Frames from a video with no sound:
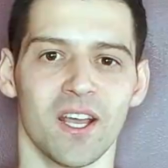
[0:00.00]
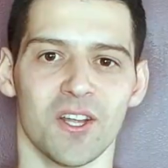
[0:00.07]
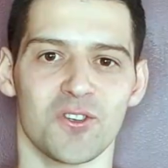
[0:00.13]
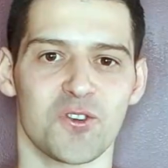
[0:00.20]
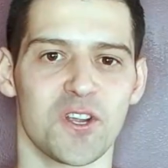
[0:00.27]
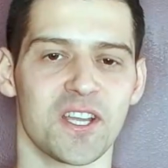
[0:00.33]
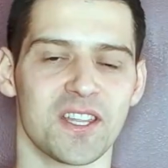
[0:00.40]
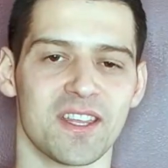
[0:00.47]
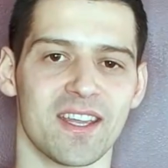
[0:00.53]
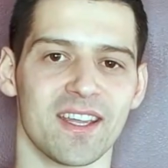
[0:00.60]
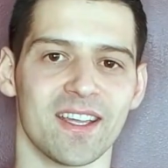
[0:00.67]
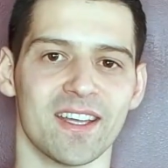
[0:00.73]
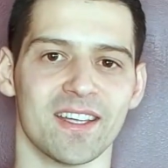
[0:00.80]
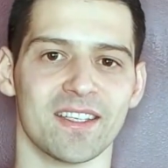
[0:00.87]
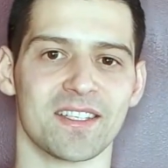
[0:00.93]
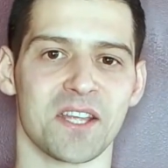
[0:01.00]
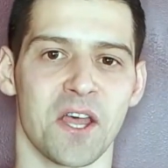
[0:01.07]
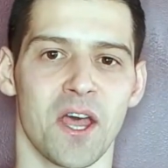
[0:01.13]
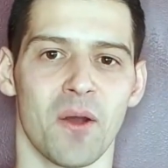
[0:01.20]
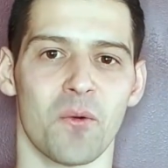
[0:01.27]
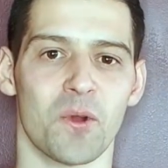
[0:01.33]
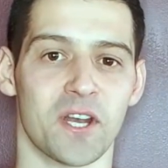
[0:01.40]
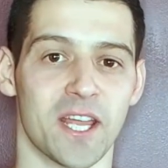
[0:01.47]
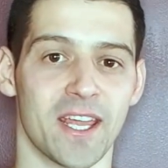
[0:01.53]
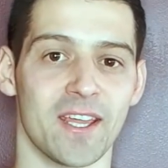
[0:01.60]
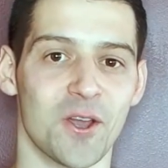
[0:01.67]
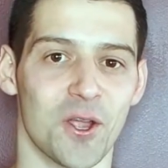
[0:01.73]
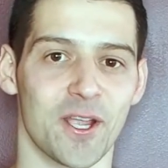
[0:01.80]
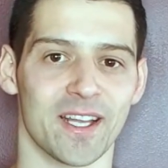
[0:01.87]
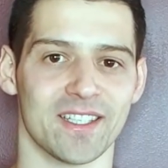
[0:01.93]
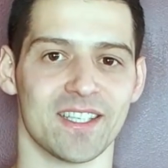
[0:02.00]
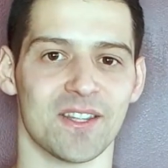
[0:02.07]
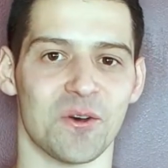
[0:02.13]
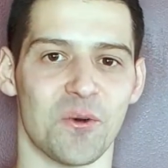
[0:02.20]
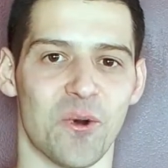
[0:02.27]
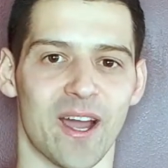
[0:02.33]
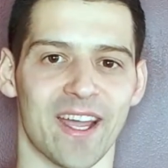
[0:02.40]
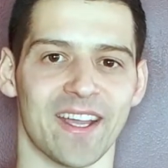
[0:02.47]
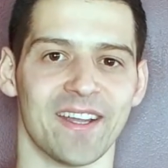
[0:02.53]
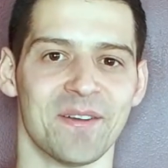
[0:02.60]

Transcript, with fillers: Tricky thing is, when ego gets in the way,